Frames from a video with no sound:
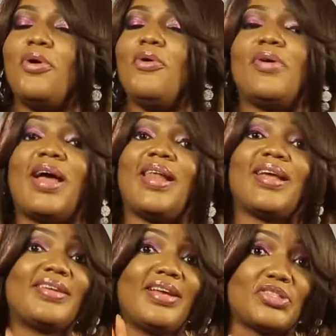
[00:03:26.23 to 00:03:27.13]
Oh, I
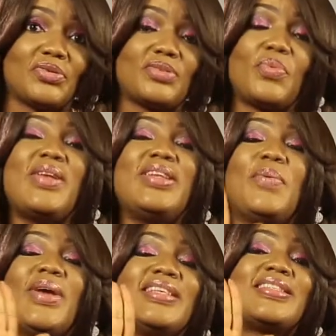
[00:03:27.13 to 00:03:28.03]
like Nigerians. When,
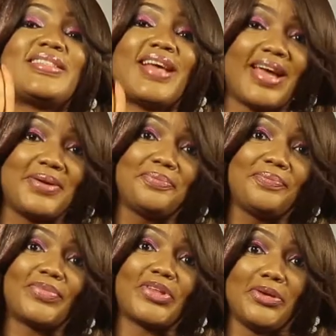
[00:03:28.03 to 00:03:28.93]
when it's time,
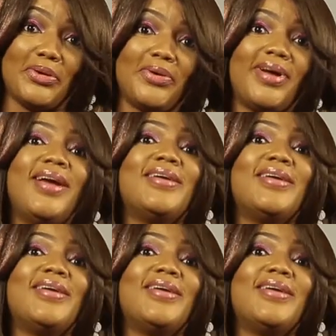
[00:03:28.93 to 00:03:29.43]
you know,